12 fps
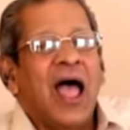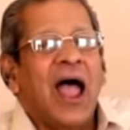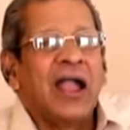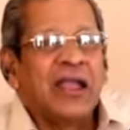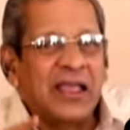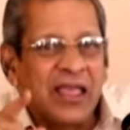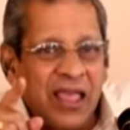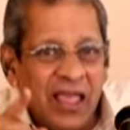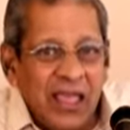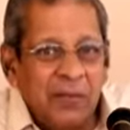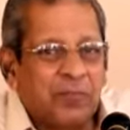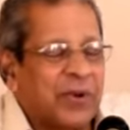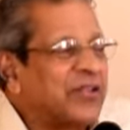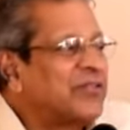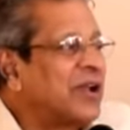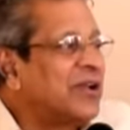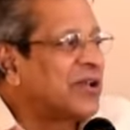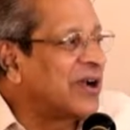And he
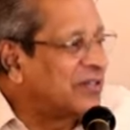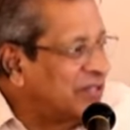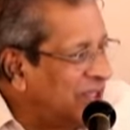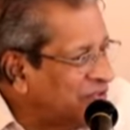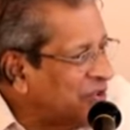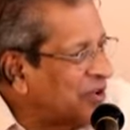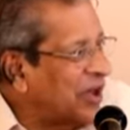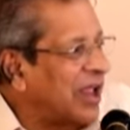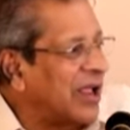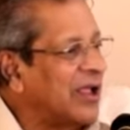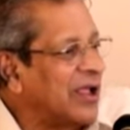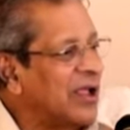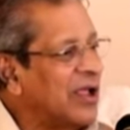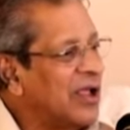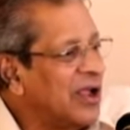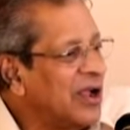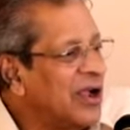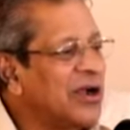presented this ring
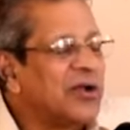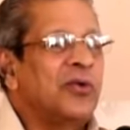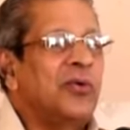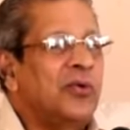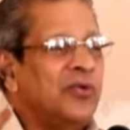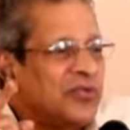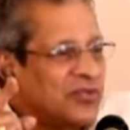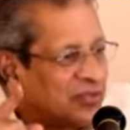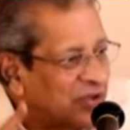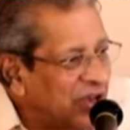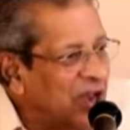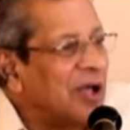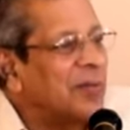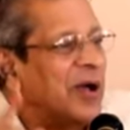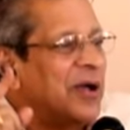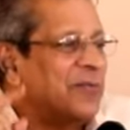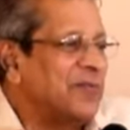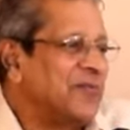to Sri
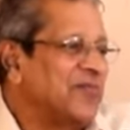Rama.